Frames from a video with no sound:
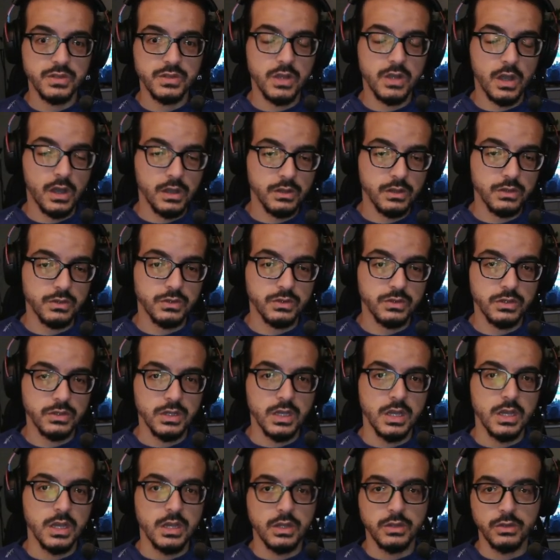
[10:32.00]
with the others.
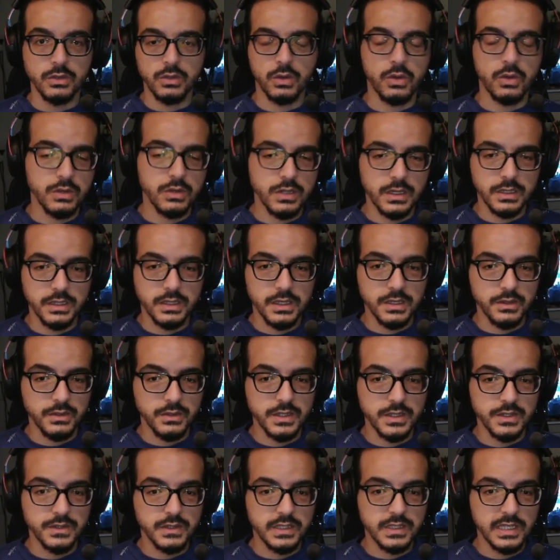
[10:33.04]
Dorian
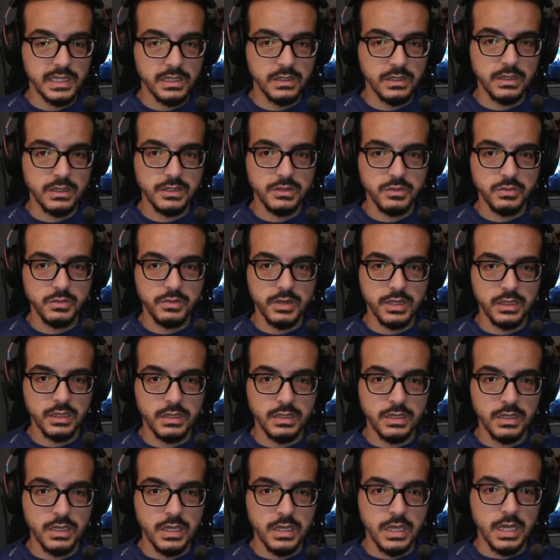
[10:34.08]
here, his skill as
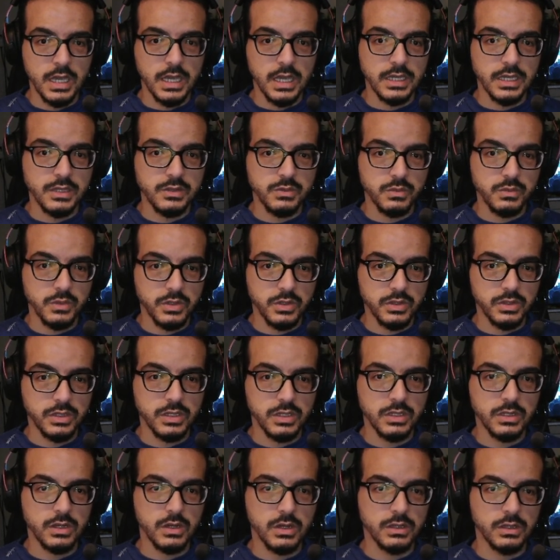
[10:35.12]
well is
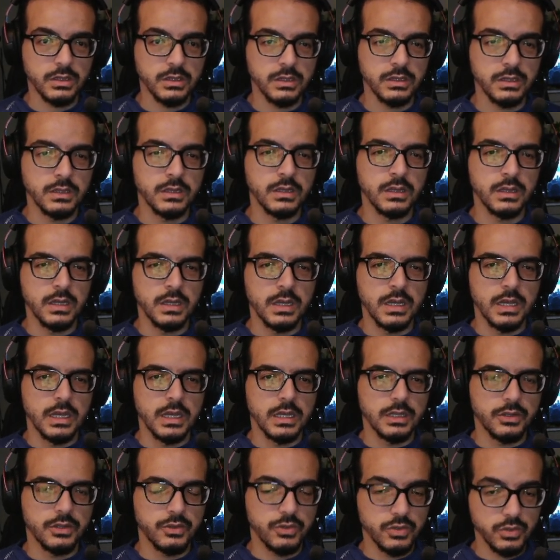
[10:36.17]
working on
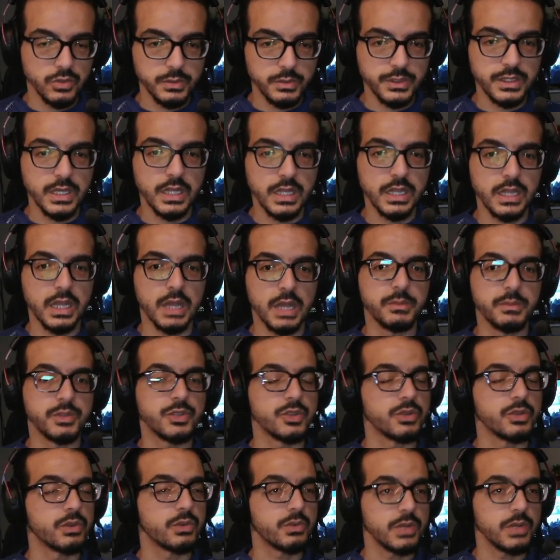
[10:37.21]
troop skill
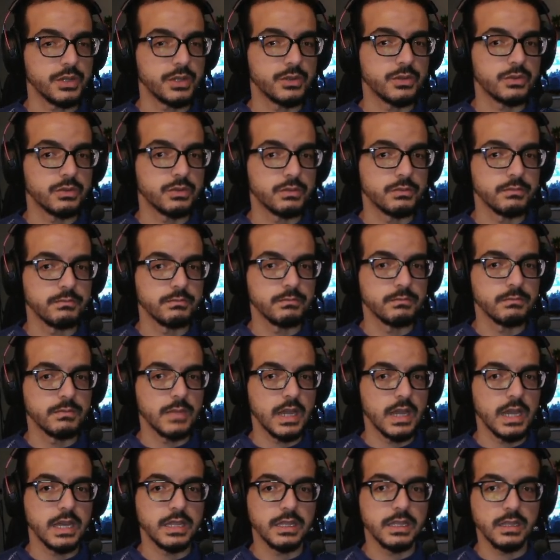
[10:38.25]
damage increase,
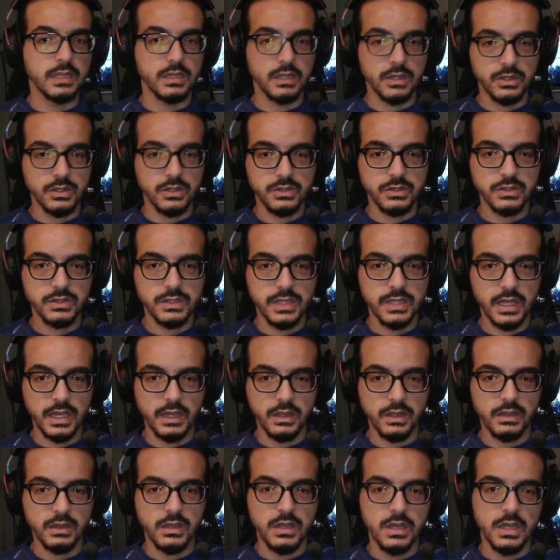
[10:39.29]
and the lost
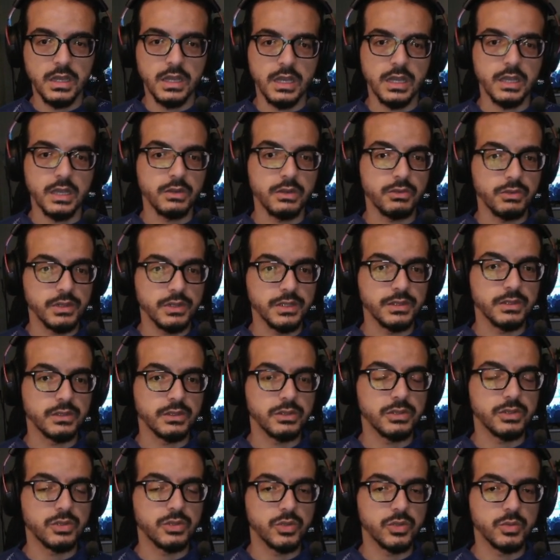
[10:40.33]
skill increase
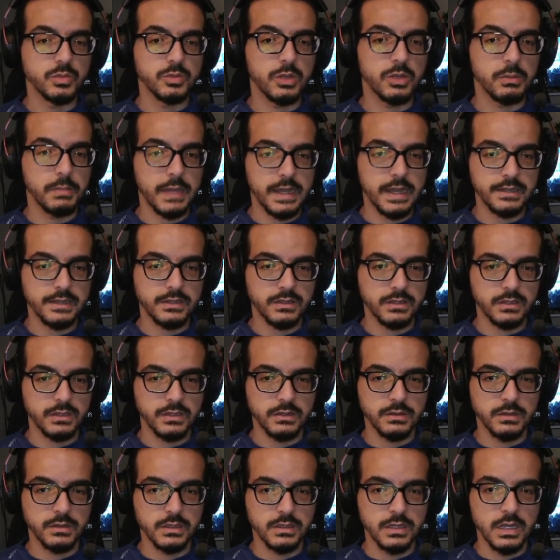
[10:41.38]
in the troop capacity.
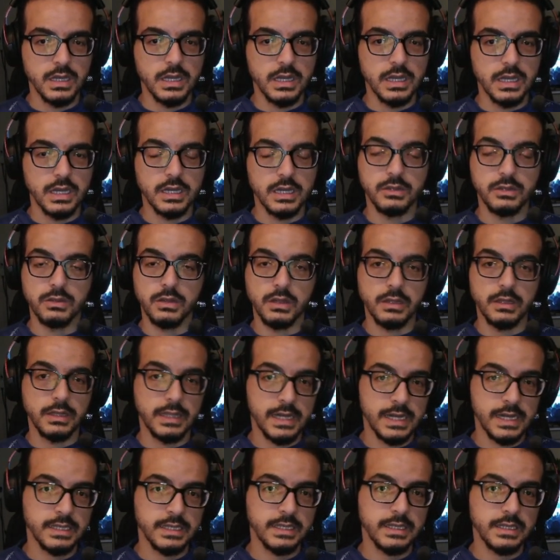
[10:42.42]
And
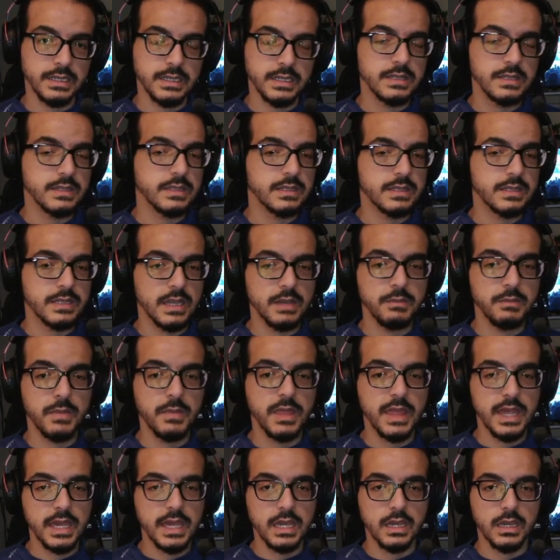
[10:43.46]
Lan is the same
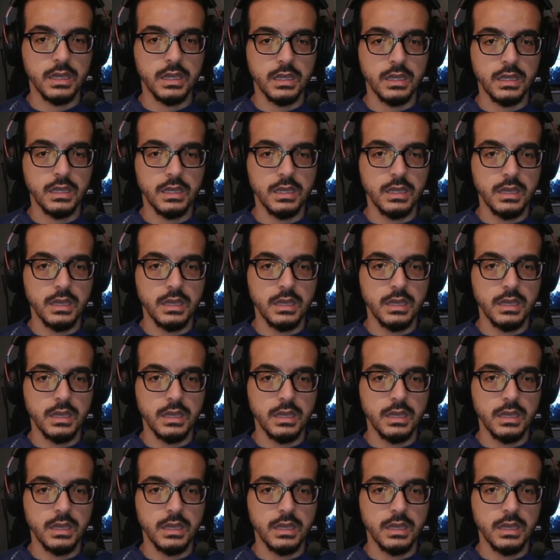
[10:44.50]
thing.